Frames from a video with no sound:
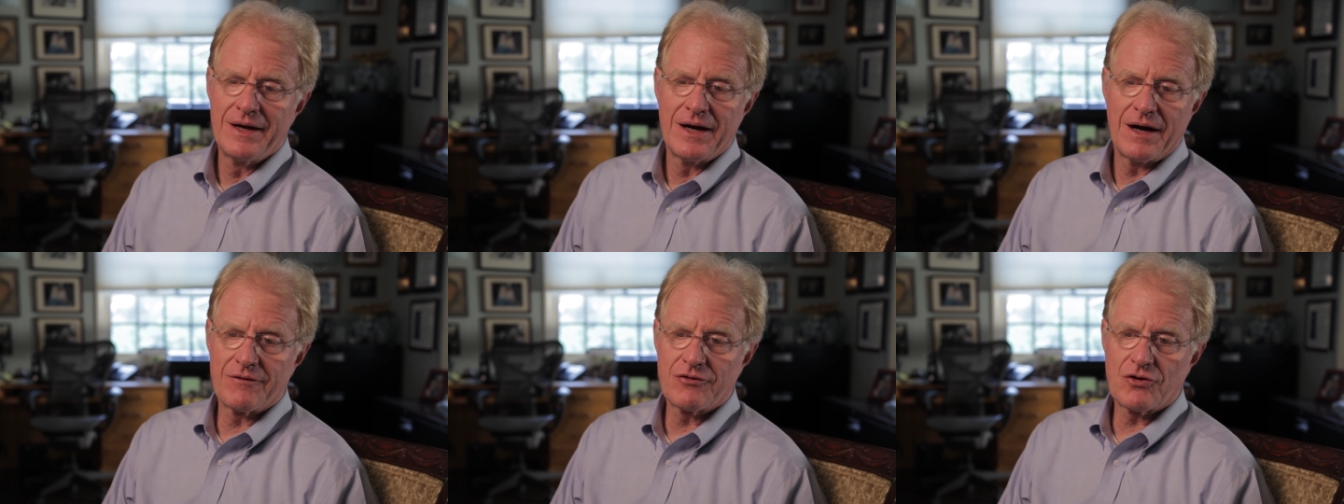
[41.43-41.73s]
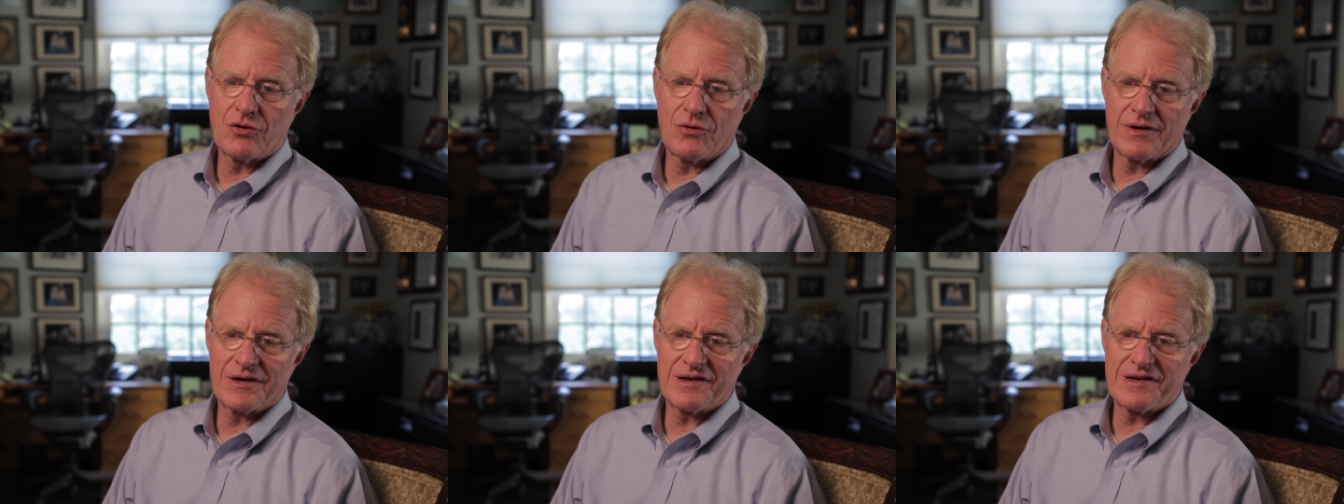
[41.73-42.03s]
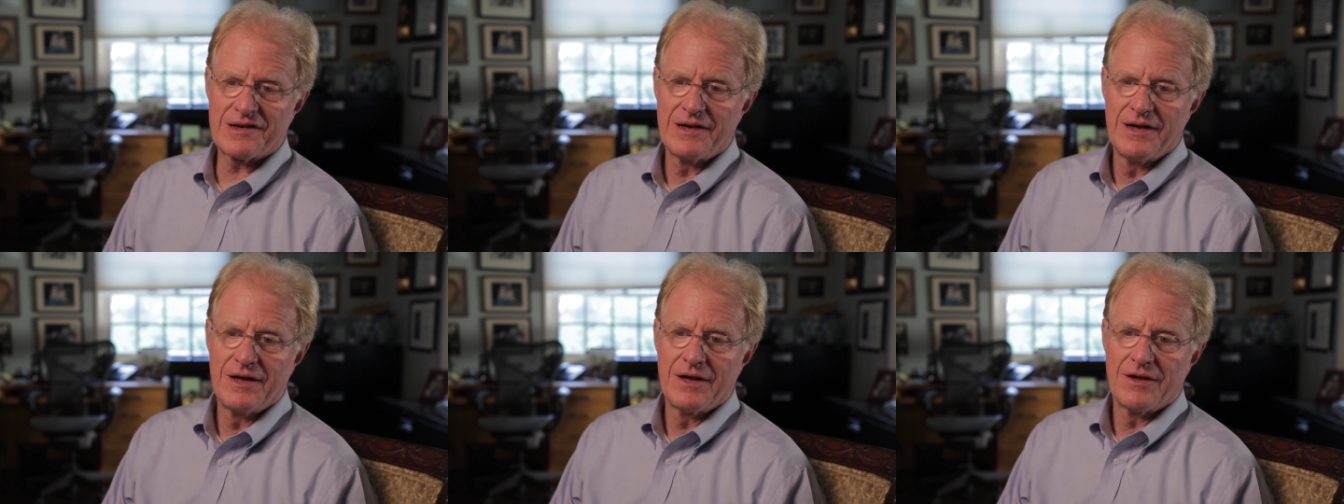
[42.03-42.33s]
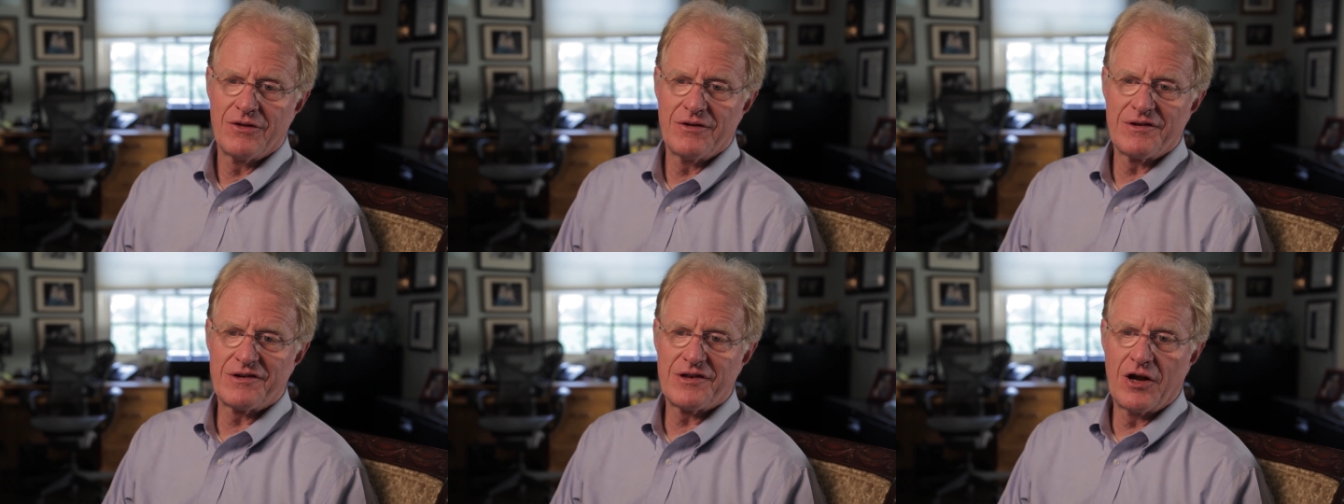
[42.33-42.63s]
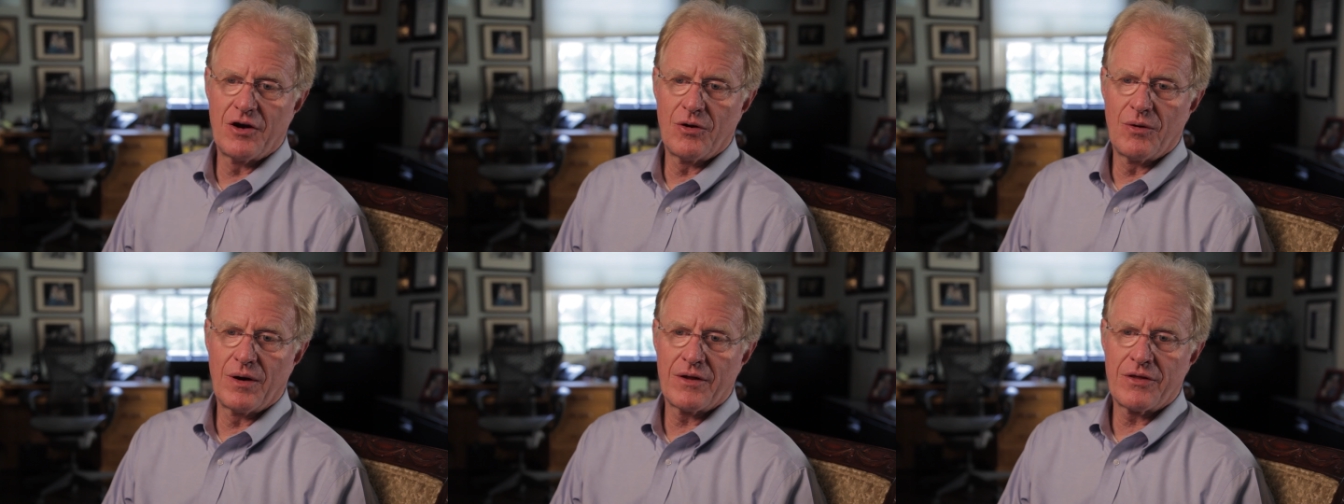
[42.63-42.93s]
of course, there's
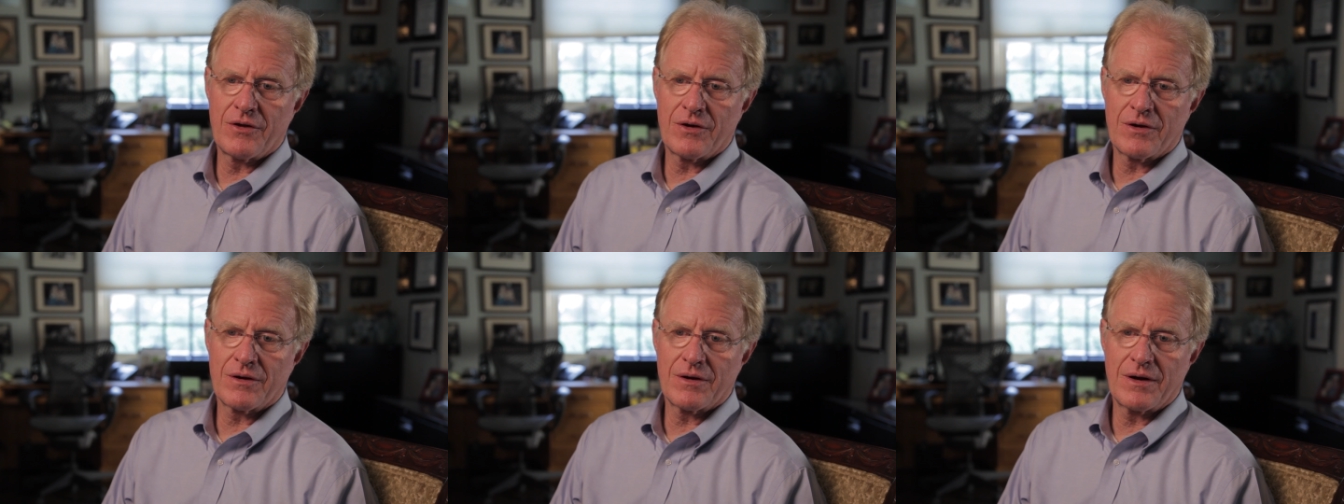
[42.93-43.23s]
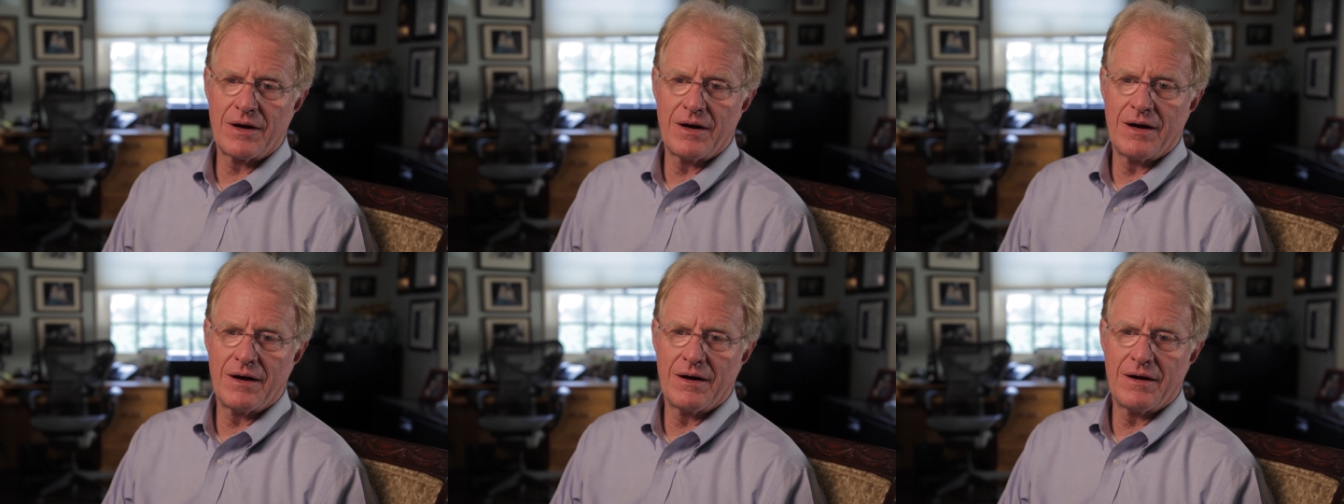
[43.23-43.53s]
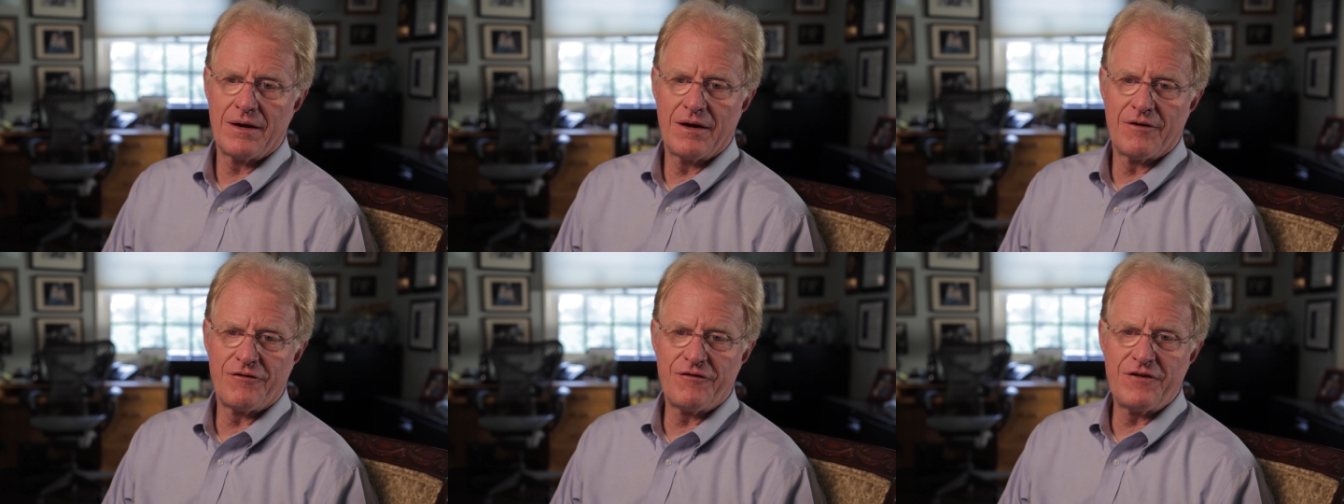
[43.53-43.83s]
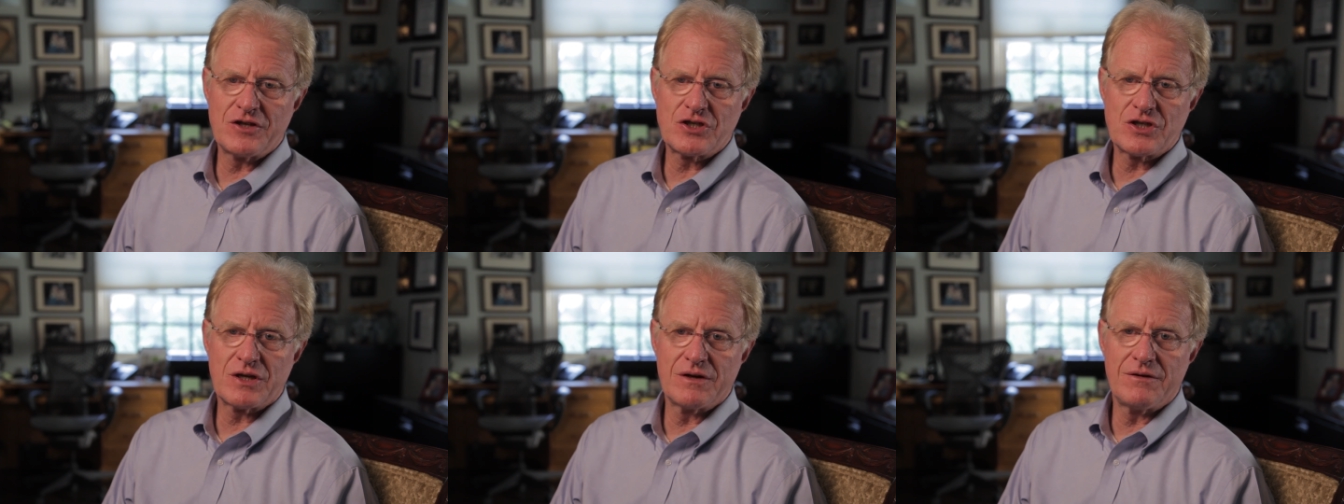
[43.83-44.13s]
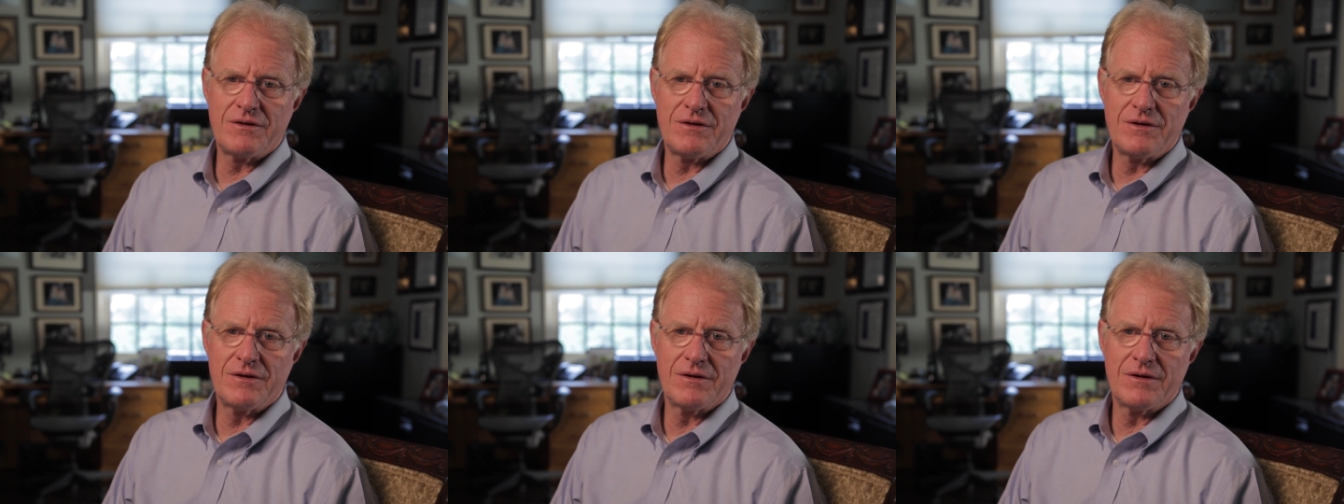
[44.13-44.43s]
no other uh,
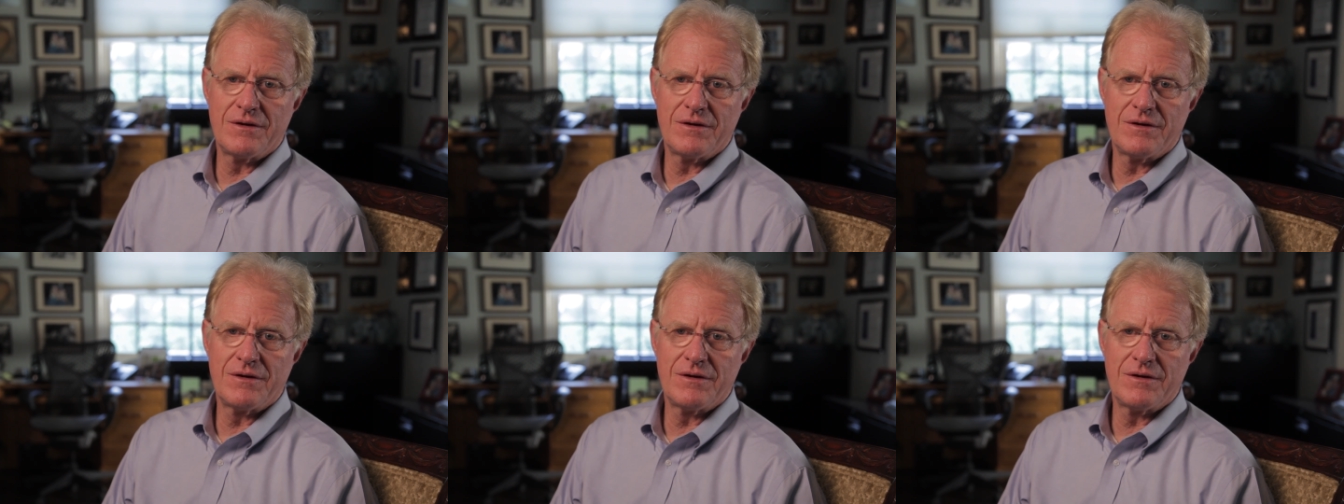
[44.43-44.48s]
efficient